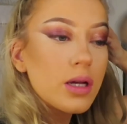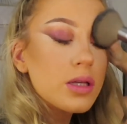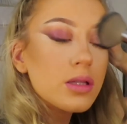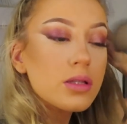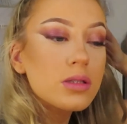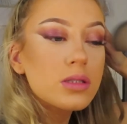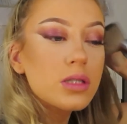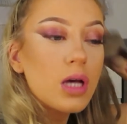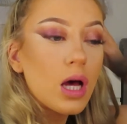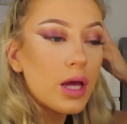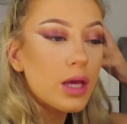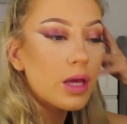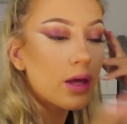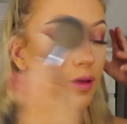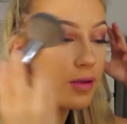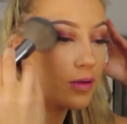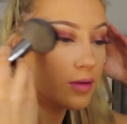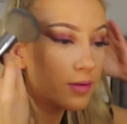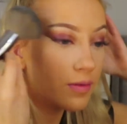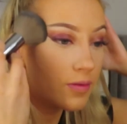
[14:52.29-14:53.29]

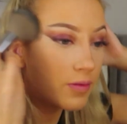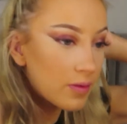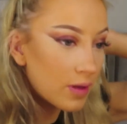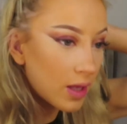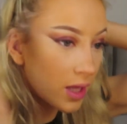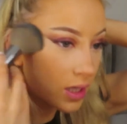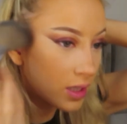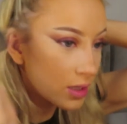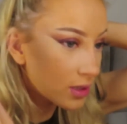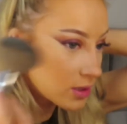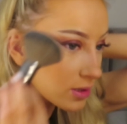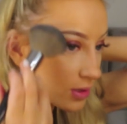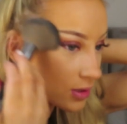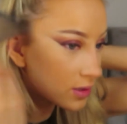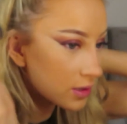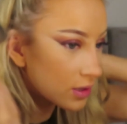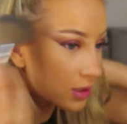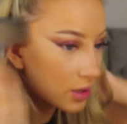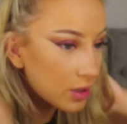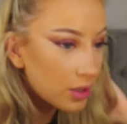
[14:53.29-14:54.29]
entire face
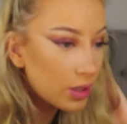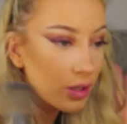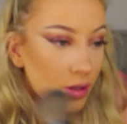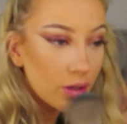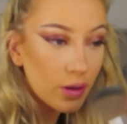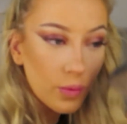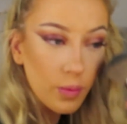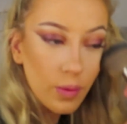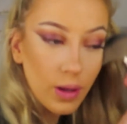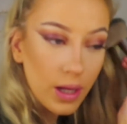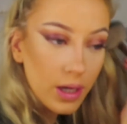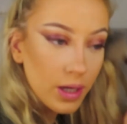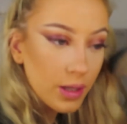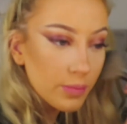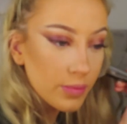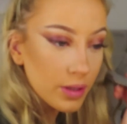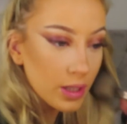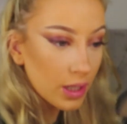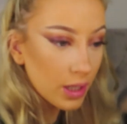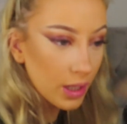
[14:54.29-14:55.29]
while
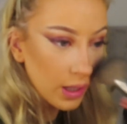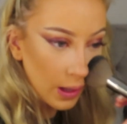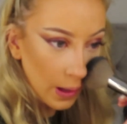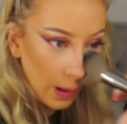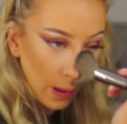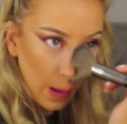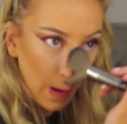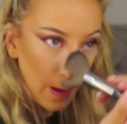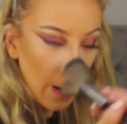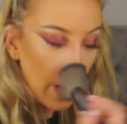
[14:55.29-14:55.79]
I'm here.